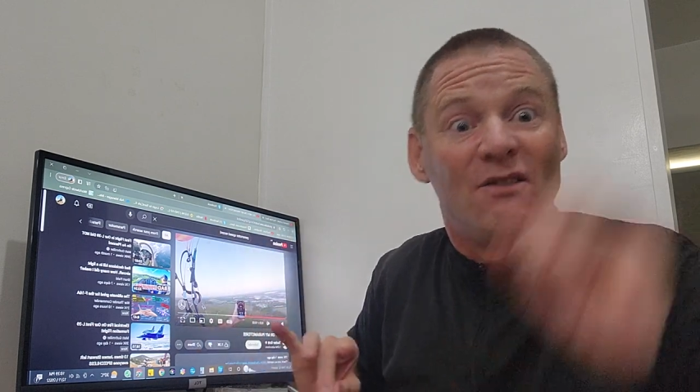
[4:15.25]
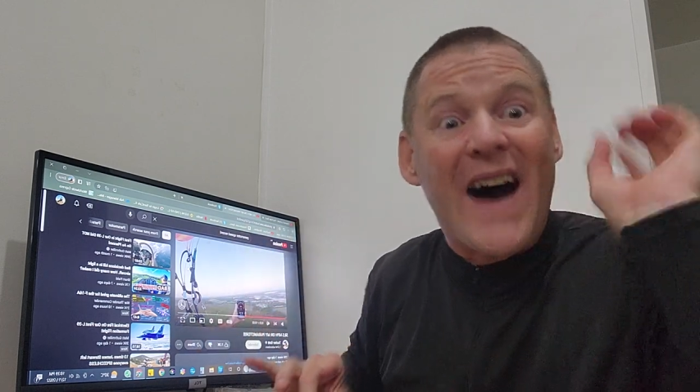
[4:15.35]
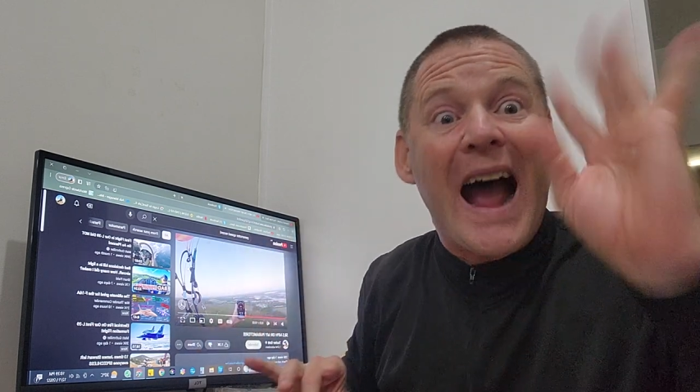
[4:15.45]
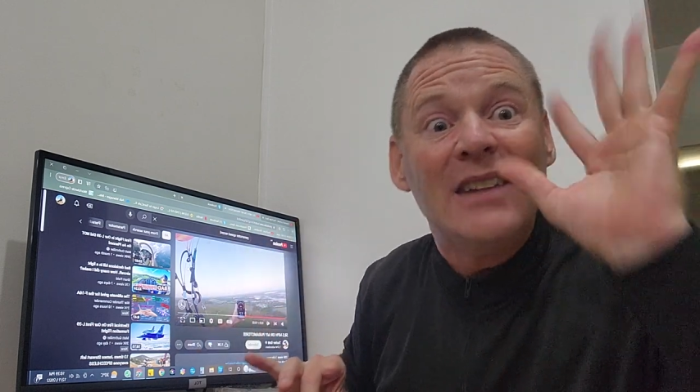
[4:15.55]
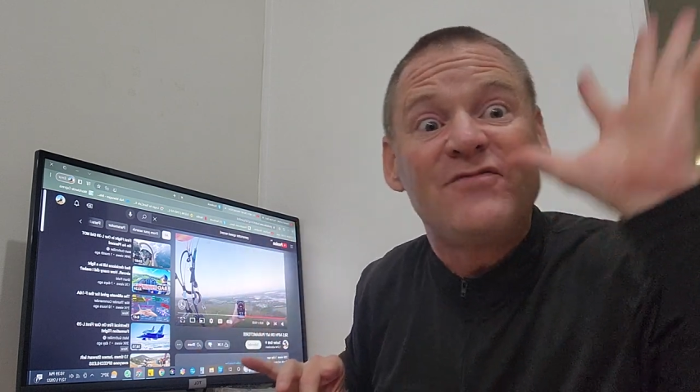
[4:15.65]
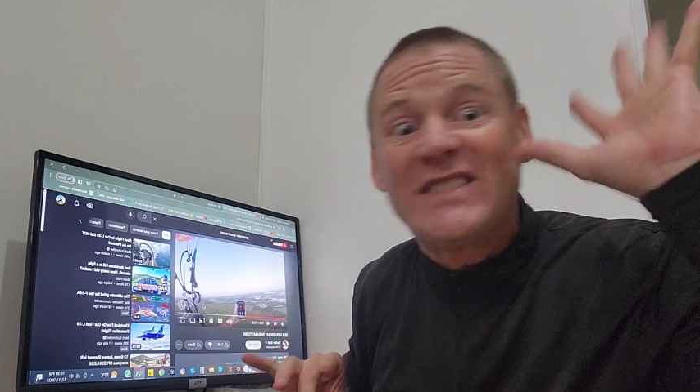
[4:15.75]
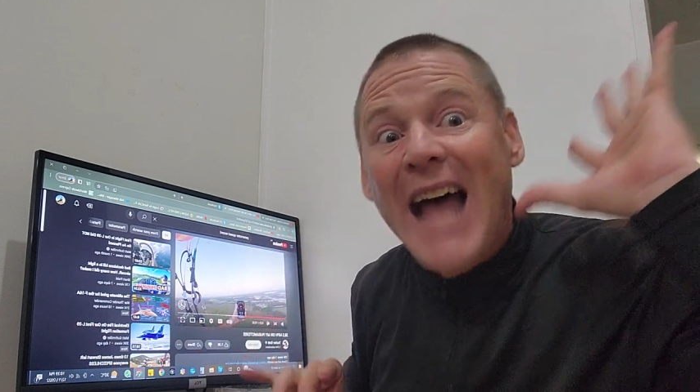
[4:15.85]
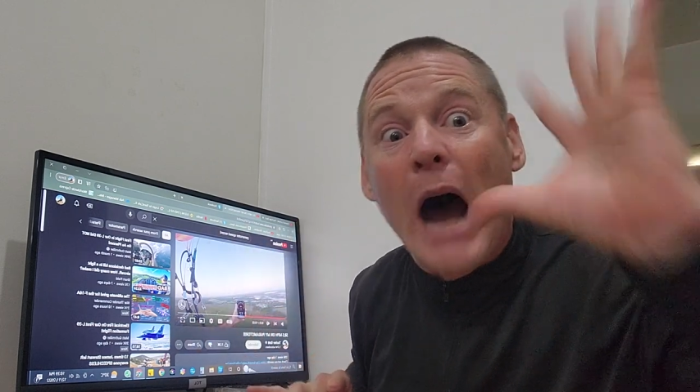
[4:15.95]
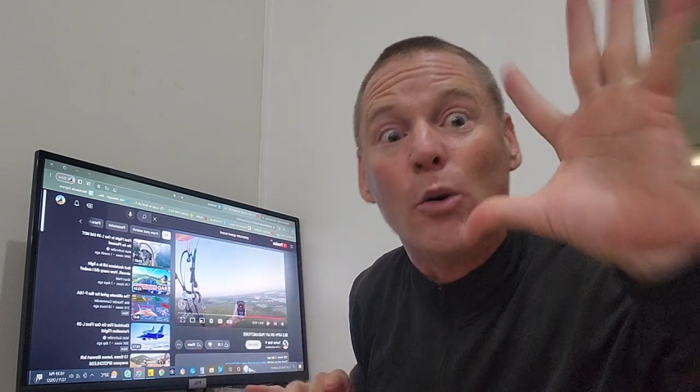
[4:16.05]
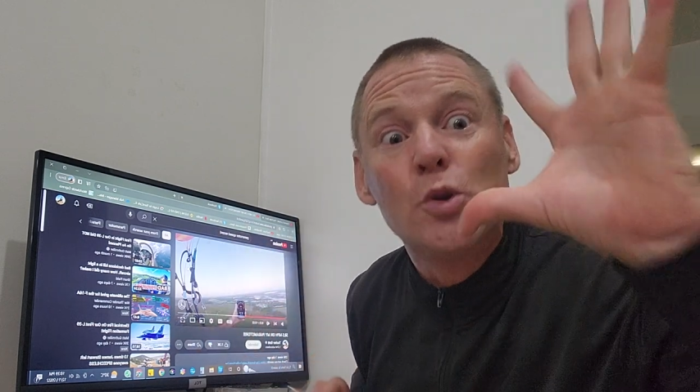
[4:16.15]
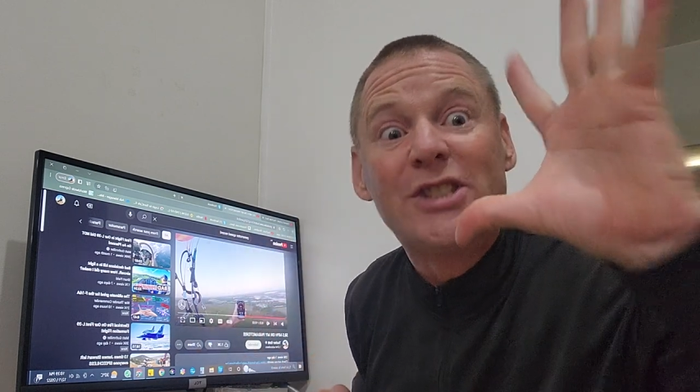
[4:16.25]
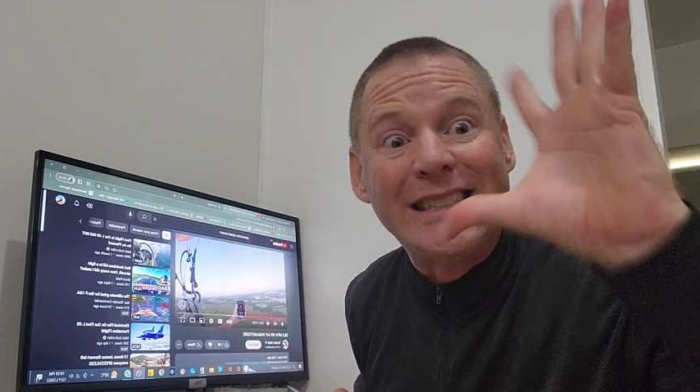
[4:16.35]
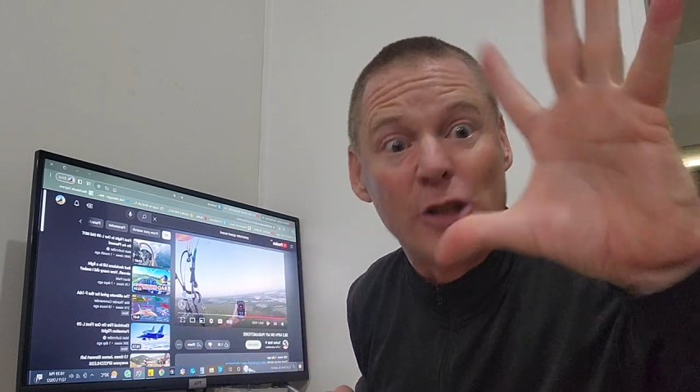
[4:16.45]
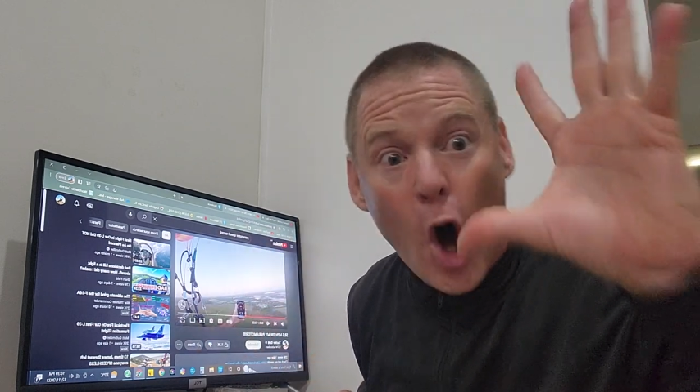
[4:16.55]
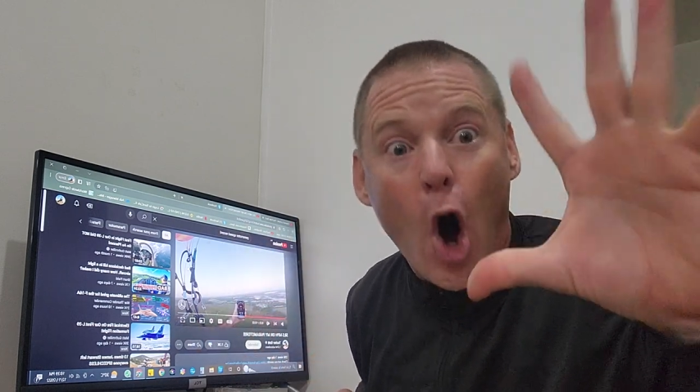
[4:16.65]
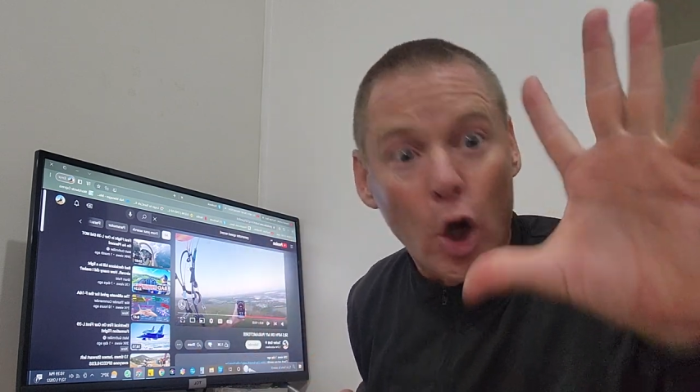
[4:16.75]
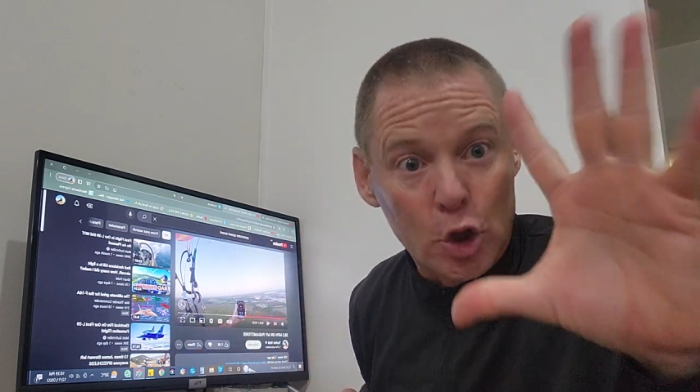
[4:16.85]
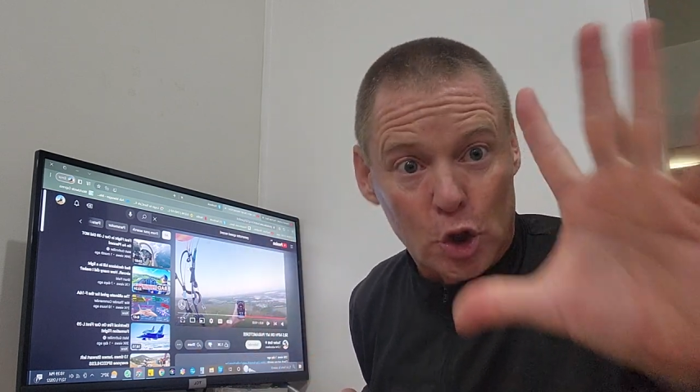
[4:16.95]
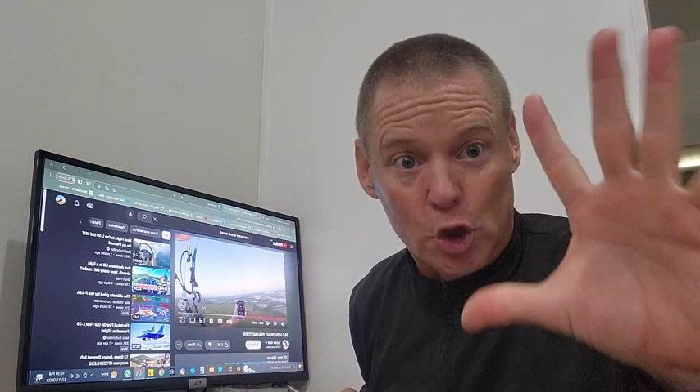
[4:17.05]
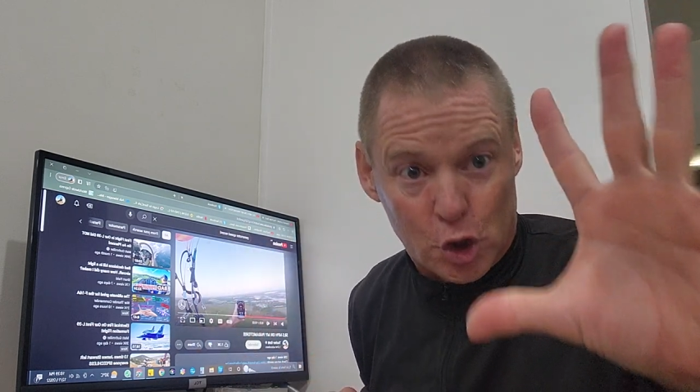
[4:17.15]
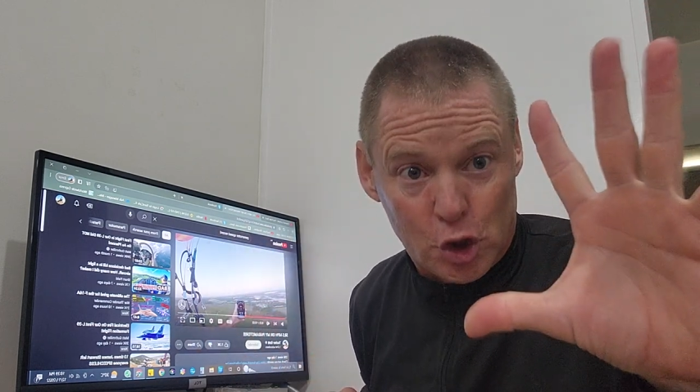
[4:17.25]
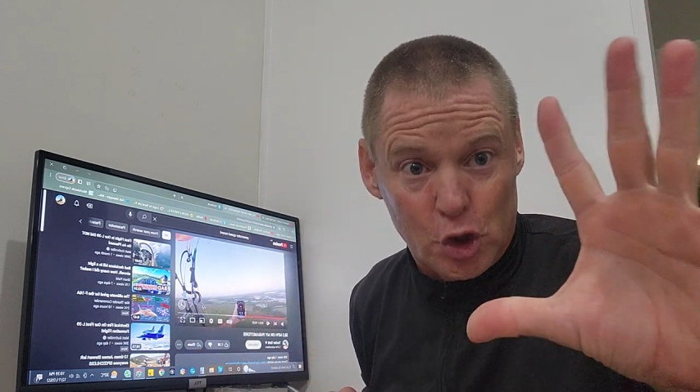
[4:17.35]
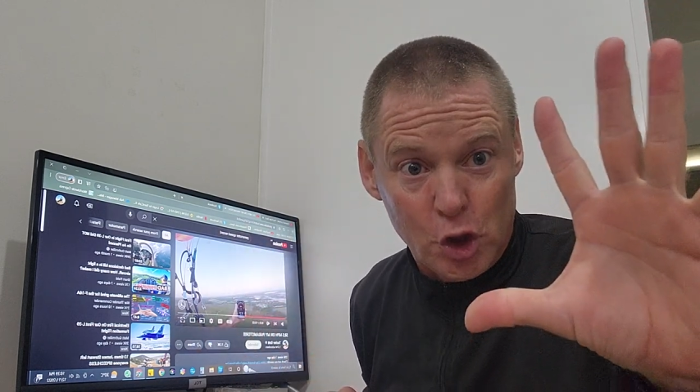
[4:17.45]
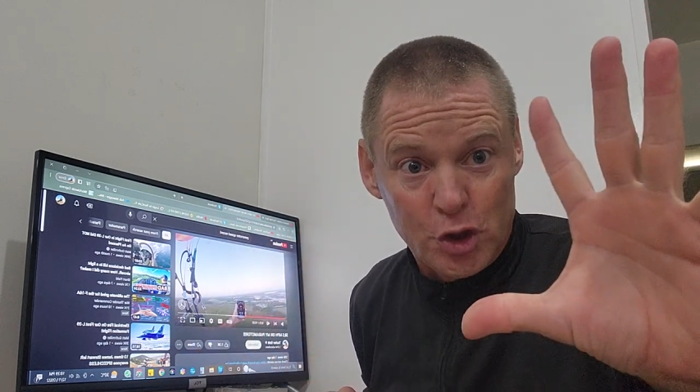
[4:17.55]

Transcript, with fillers: $5,000